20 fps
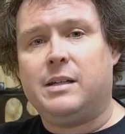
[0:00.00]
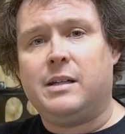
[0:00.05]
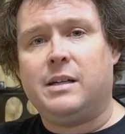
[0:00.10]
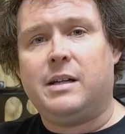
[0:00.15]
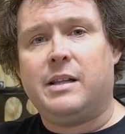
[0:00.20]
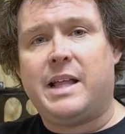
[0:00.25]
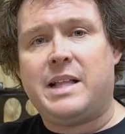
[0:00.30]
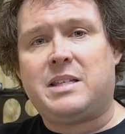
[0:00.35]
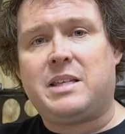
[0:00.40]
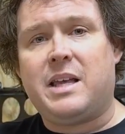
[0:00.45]

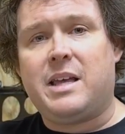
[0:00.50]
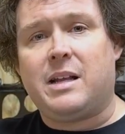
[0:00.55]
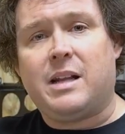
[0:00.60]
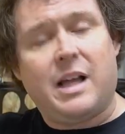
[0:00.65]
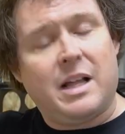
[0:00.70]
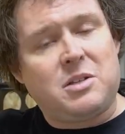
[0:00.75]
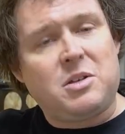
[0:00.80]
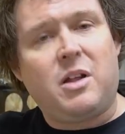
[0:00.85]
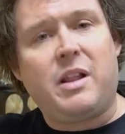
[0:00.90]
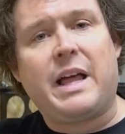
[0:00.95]
that's it.
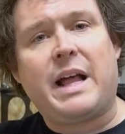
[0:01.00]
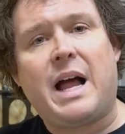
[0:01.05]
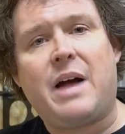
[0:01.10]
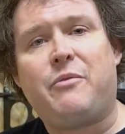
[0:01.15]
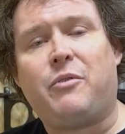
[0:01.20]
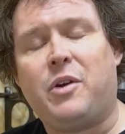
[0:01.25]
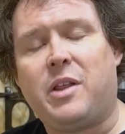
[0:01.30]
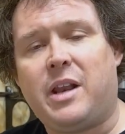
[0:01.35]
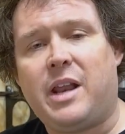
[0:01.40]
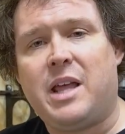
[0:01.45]
That's all I got
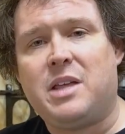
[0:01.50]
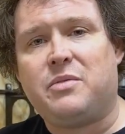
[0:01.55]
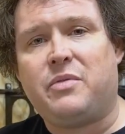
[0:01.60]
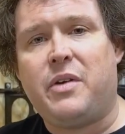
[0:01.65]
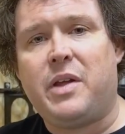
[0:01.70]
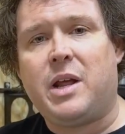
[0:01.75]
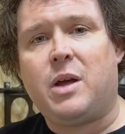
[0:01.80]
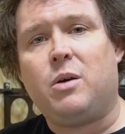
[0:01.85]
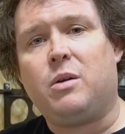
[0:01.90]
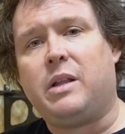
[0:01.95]
for today's
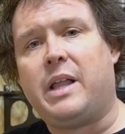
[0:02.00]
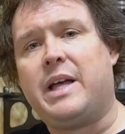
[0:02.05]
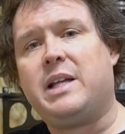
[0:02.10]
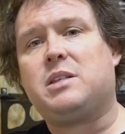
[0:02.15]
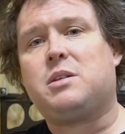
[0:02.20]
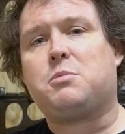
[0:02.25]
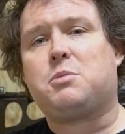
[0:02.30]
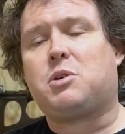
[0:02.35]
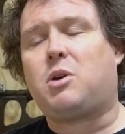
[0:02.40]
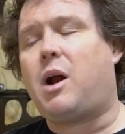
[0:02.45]
video. Like,
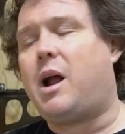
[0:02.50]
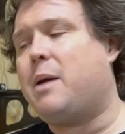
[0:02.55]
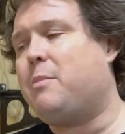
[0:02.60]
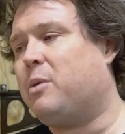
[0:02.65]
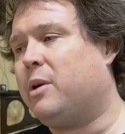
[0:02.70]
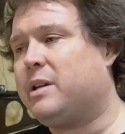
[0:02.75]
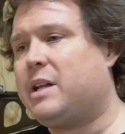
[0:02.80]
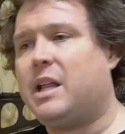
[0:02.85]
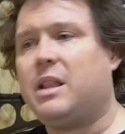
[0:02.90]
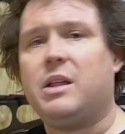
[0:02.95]
subscribe,
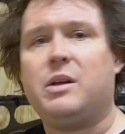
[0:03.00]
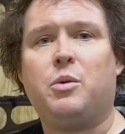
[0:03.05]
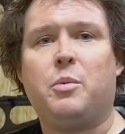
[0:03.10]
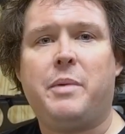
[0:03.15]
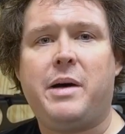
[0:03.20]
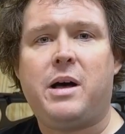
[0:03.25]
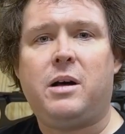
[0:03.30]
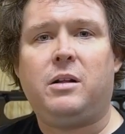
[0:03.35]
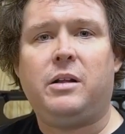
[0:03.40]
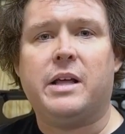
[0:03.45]
ring that little
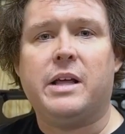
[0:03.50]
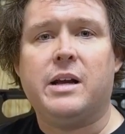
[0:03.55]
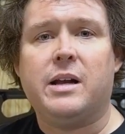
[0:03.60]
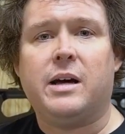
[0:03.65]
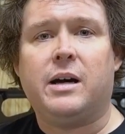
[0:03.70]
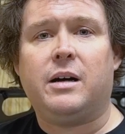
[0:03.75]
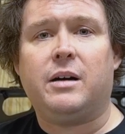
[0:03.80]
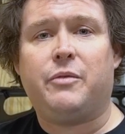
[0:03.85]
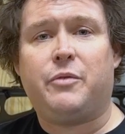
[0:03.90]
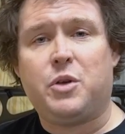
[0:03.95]
bell, and
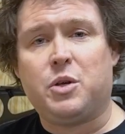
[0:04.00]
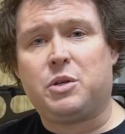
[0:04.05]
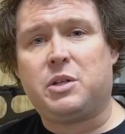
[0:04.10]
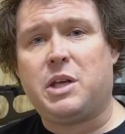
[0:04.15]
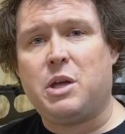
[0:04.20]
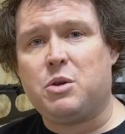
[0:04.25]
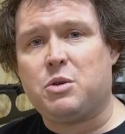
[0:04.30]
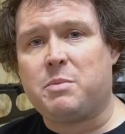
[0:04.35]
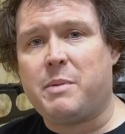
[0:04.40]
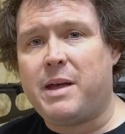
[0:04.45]
if you
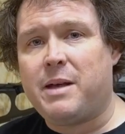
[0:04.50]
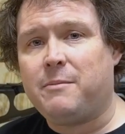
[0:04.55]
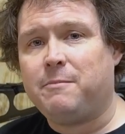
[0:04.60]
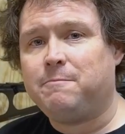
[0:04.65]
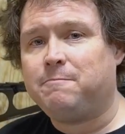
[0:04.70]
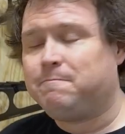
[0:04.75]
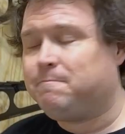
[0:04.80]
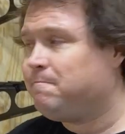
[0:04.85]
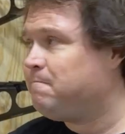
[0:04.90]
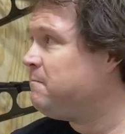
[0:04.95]
excuse me,
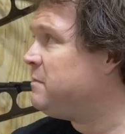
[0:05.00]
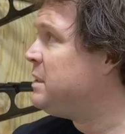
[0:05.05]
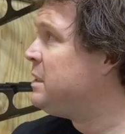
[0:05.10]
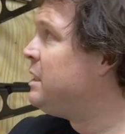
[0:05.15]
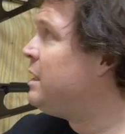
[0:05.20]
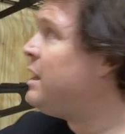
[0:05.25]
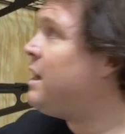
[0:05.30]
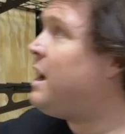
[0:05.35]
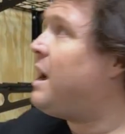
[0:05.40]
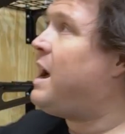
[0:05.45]

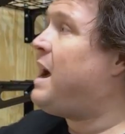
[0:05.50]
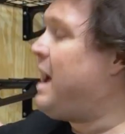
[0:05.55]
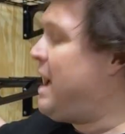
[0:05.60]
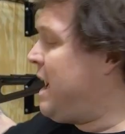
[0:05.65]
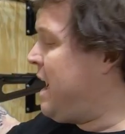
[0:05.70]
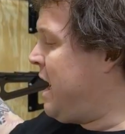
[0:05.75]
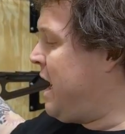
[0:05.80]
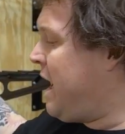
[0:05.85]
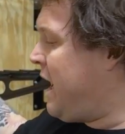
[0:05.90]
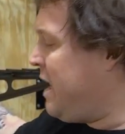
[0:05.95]

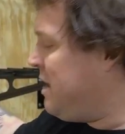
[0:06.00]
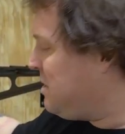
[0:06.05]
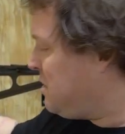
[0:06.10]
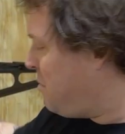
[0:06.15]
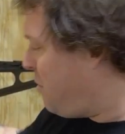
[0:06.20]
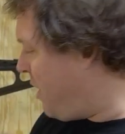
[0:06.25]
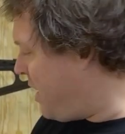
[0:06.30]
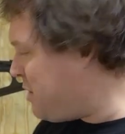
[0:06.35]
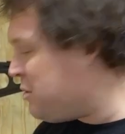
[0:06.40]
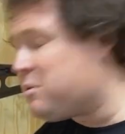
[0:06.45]
I have some
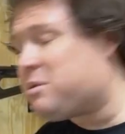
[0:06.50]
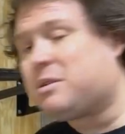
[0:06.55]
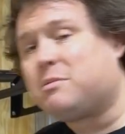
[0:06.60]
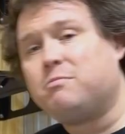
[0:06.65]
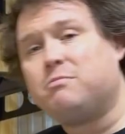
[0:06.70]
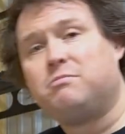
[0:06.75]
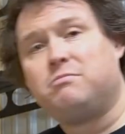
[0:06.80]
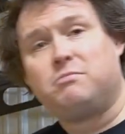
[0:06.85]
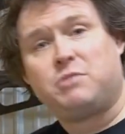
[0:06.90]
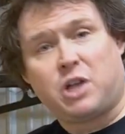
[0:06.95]
brand new
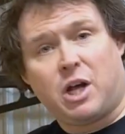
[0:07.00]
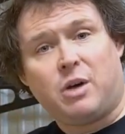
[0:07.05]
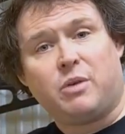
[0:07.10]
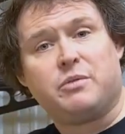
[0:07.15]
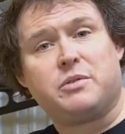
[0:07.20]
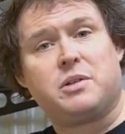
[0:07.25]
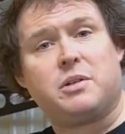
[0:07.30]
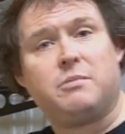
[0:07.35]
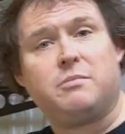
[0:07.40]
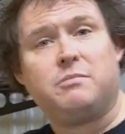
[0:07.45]

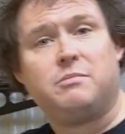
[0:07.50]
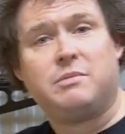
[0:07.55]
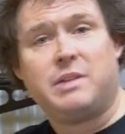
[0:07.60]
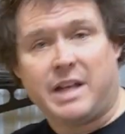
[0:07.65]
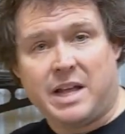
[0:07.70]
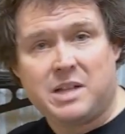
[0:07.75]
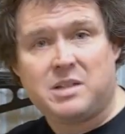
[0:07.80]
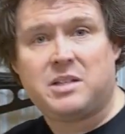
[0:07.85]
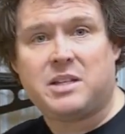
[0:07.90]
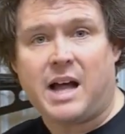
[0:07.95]
shelves to
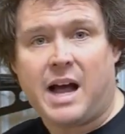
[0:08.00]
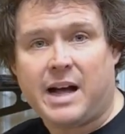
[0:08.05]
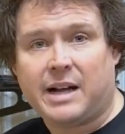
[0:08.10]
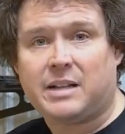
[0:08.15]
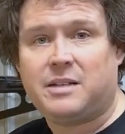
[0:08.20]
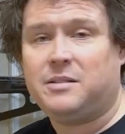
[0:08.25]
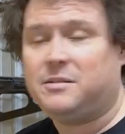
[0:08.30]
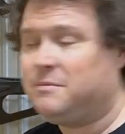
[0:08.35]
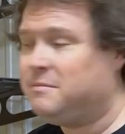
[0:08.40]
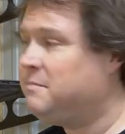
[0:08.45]
get stocked.
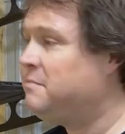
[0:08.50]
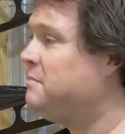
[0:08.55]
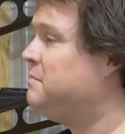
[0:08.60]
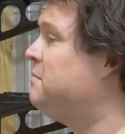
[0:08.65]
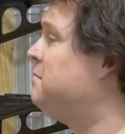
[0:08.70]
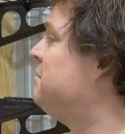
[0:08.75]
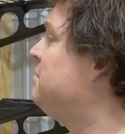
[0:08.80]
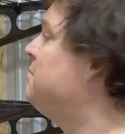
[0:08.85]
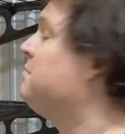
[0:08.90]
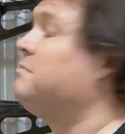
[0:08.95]

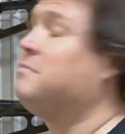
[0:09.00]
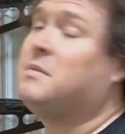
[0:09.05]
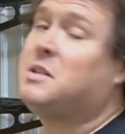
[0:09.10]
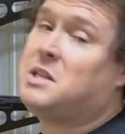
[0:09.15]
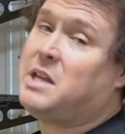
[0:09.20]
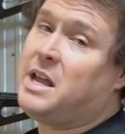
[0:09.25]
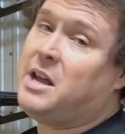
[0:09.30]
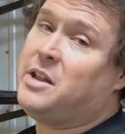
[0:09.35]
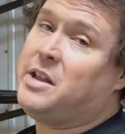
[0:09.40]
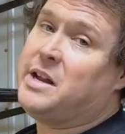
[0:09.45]

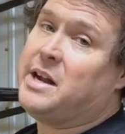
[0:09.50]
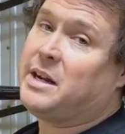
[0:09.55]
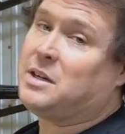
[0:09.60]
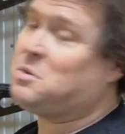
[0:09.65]
See you on the next